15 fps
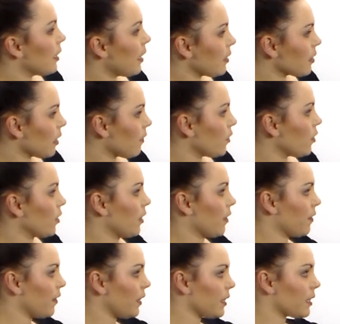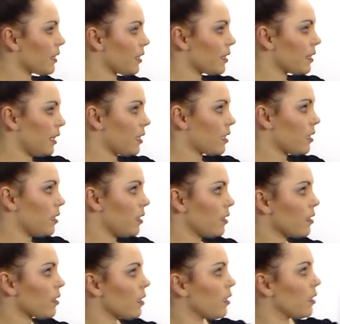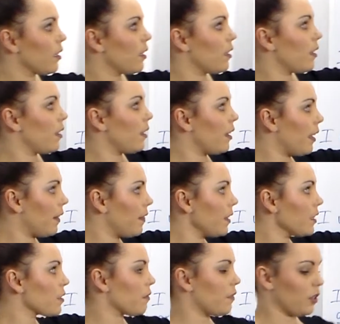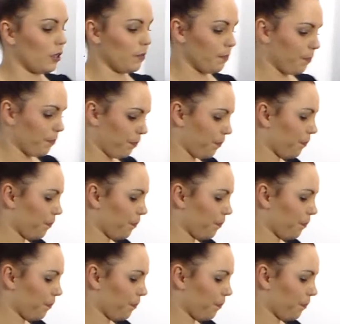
Let's have a look at this sentence in this form.